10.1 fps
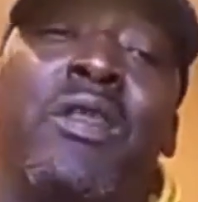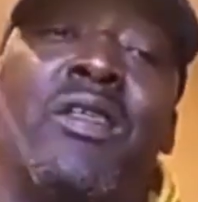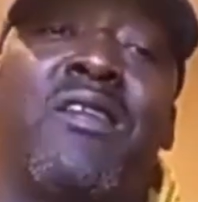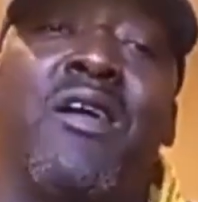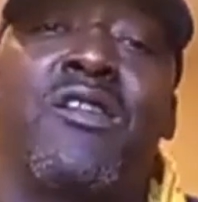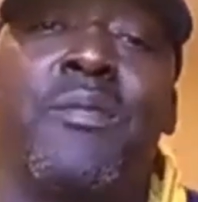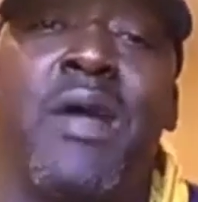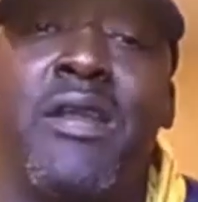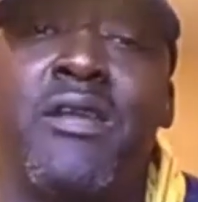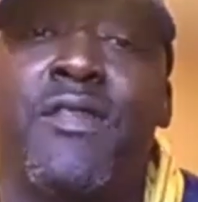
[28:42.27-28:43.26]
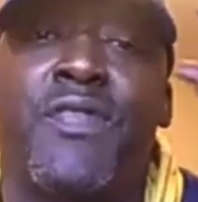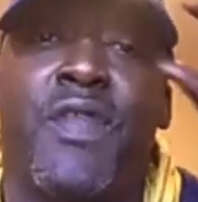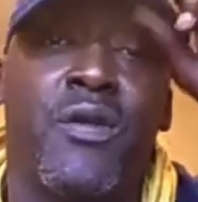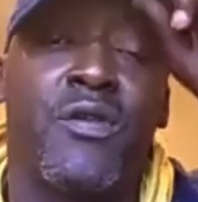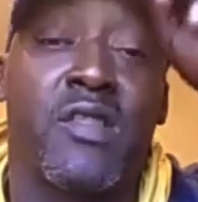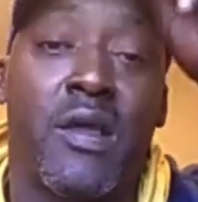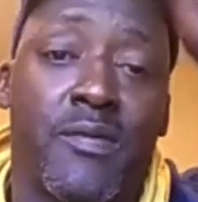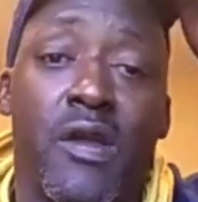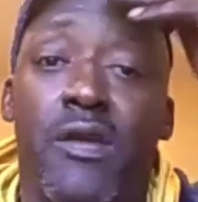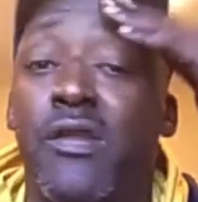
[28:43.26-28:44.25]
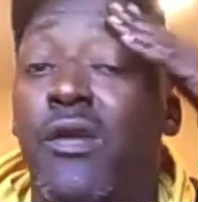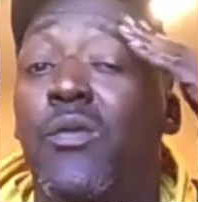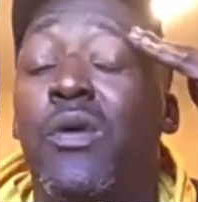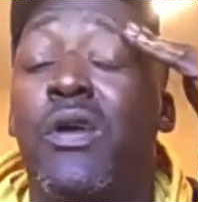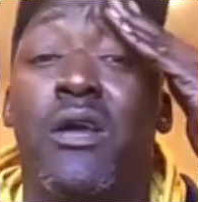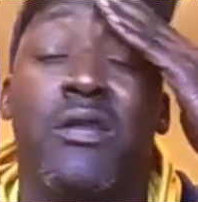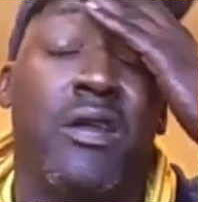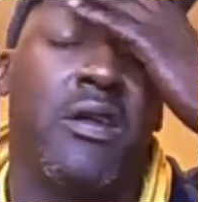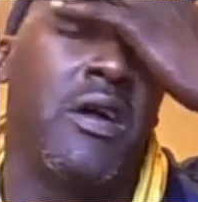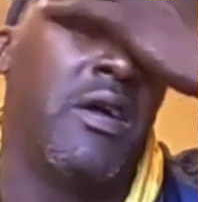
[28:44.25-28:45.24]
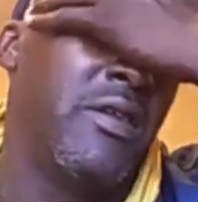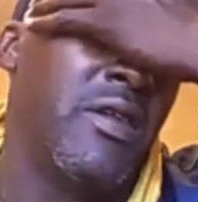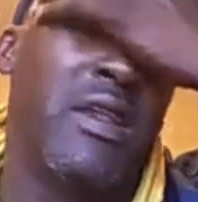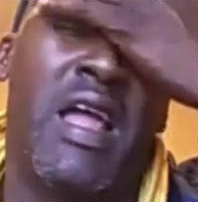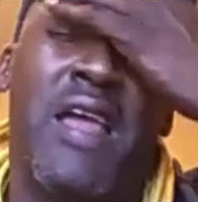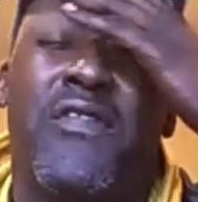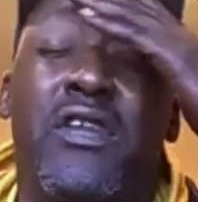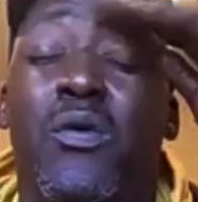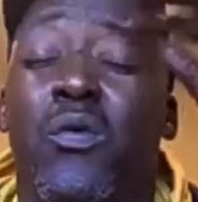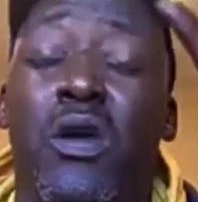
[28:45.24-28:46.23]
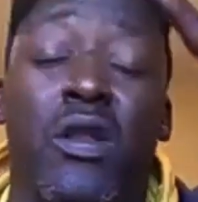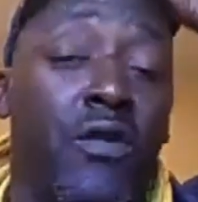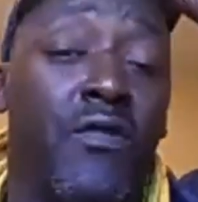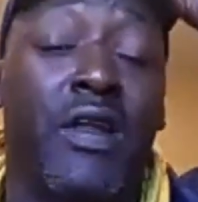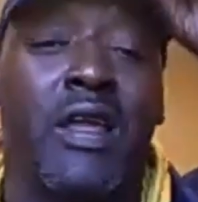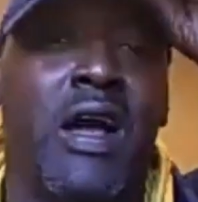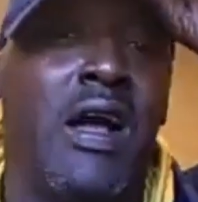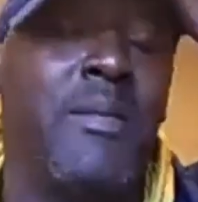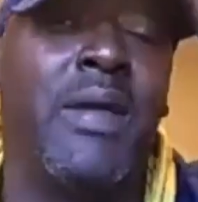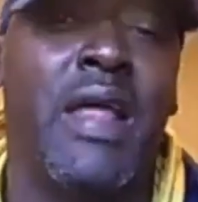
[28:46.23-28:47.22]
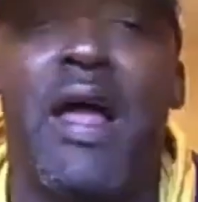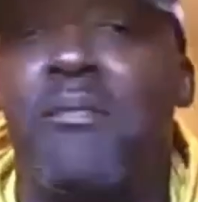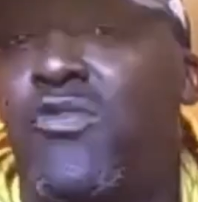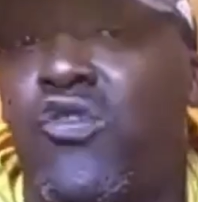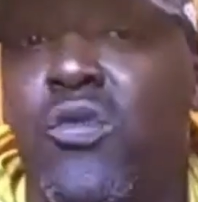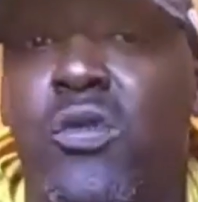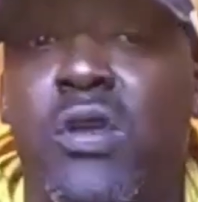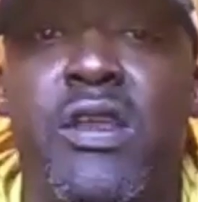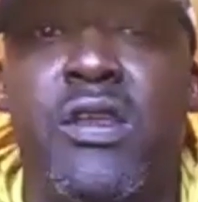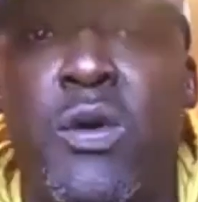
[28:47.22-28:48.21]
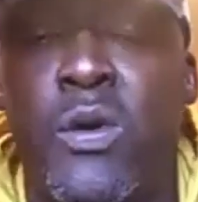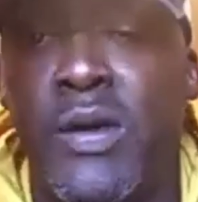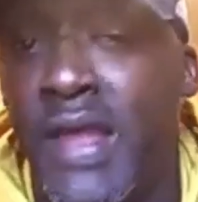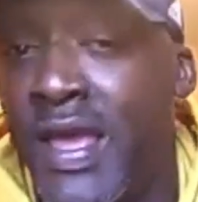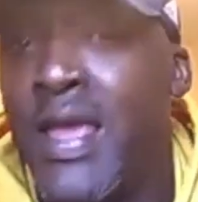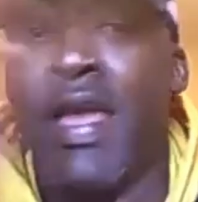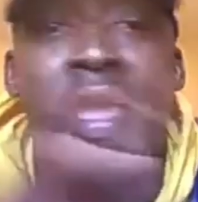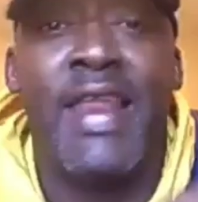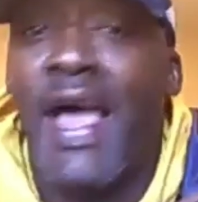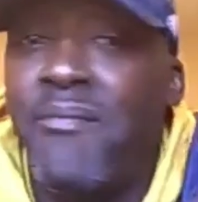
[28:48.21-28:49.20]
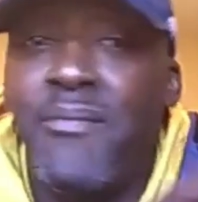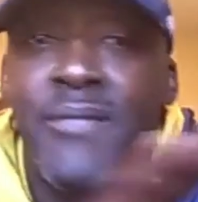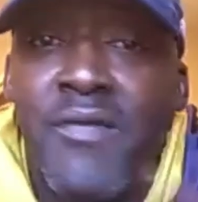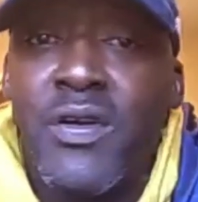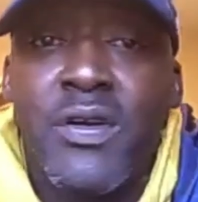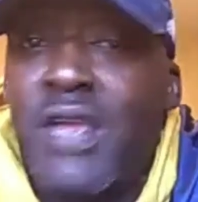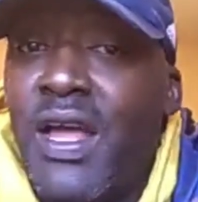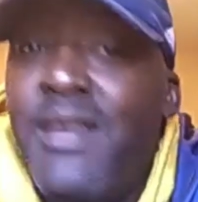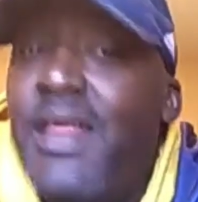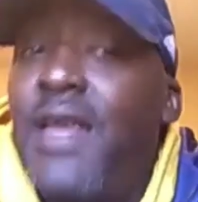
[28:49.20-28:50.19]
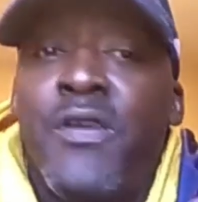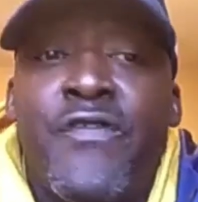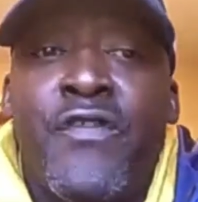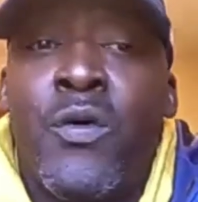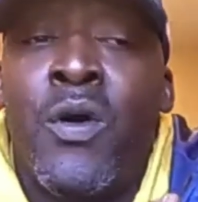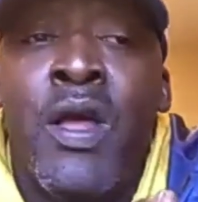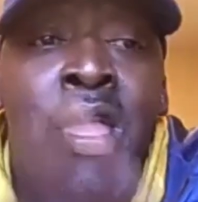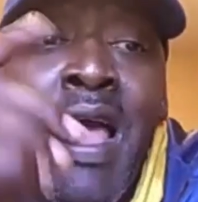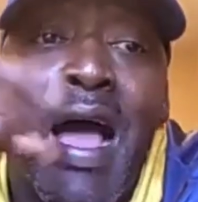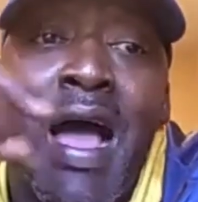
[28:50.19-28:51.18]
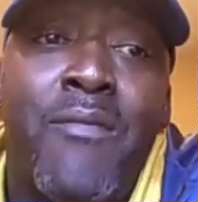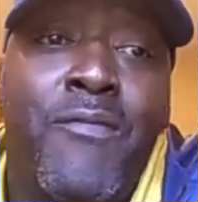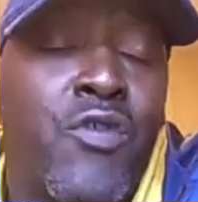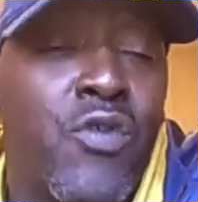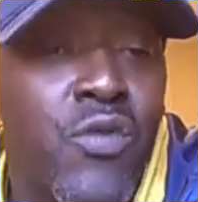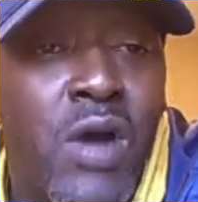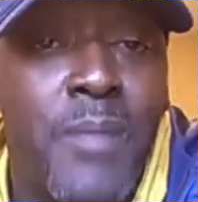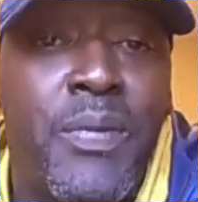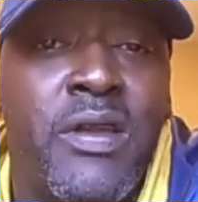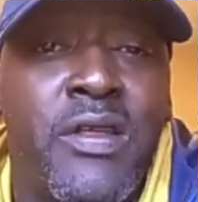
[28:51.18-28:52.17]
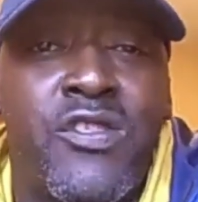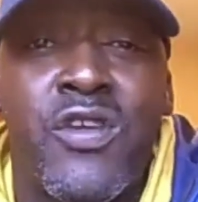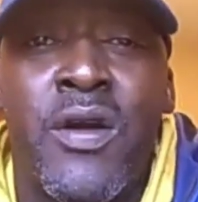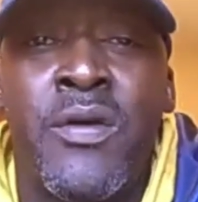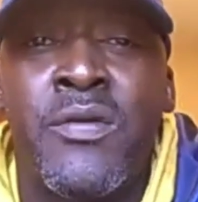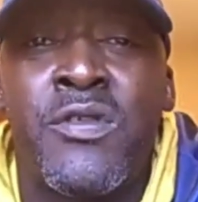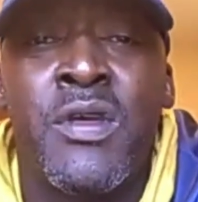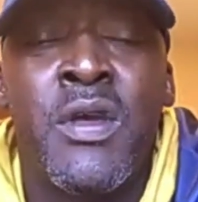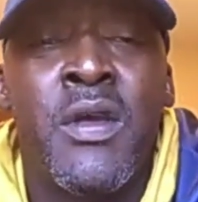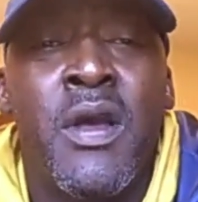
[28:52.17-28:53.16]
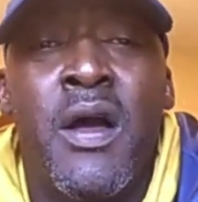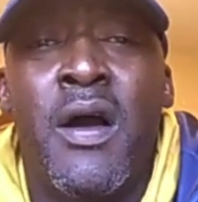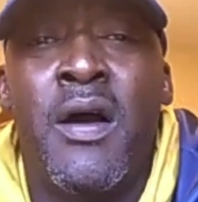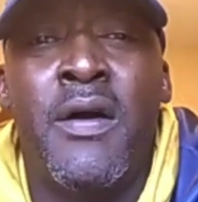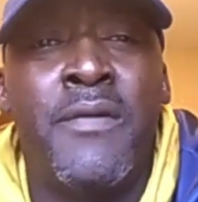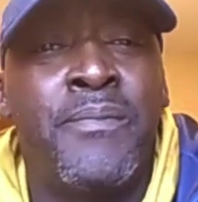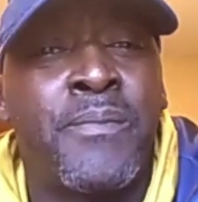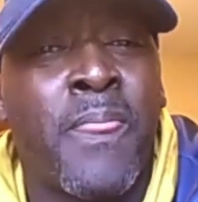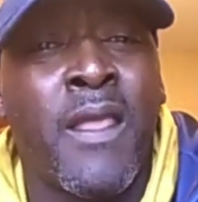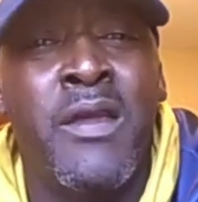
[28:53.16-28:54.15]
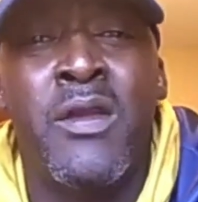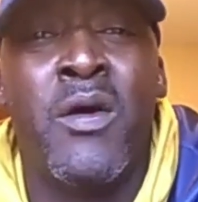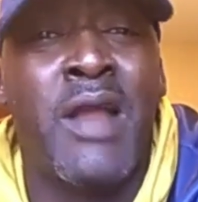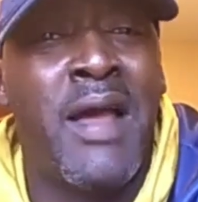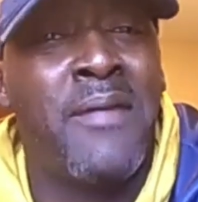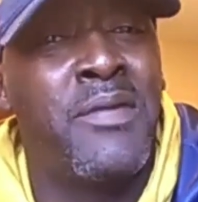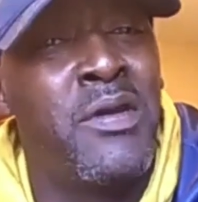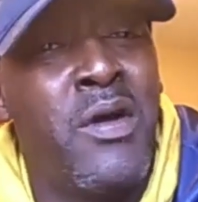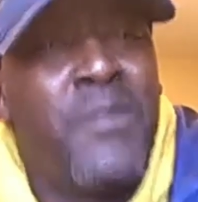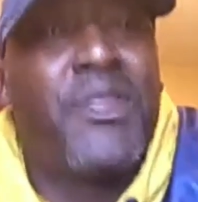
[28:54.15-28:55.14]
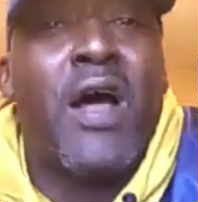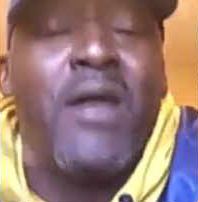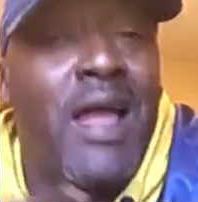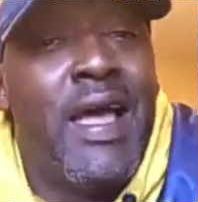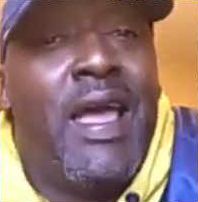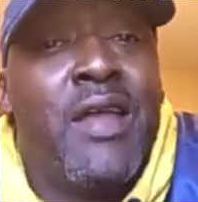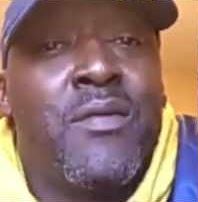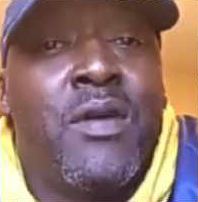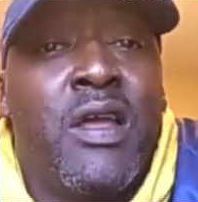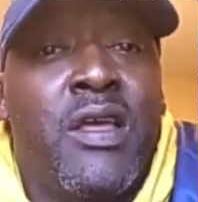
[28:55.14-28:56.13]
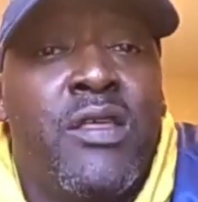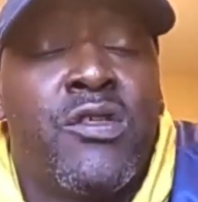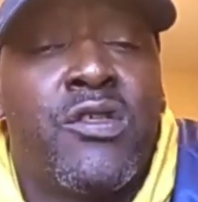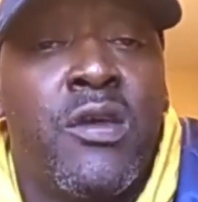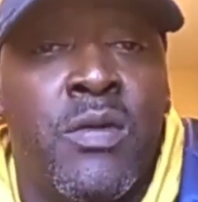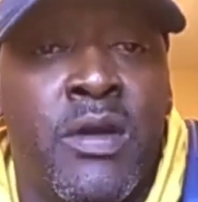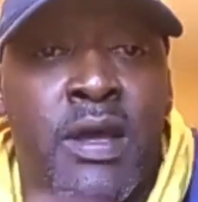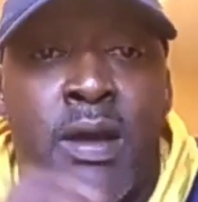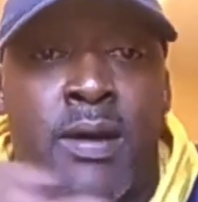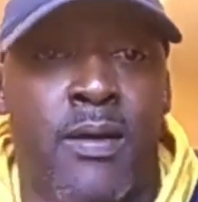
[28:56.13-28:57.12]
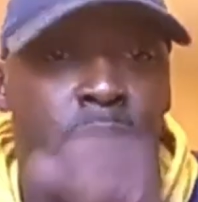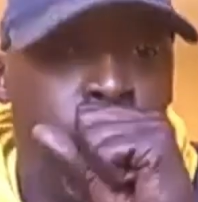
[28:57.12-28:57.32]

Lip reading: it talks about in the third step, turning your life and your will over to God, man, I'm truly doing that. And I've never done that before. I grew up in the church, and I, thought I had a relationship with God.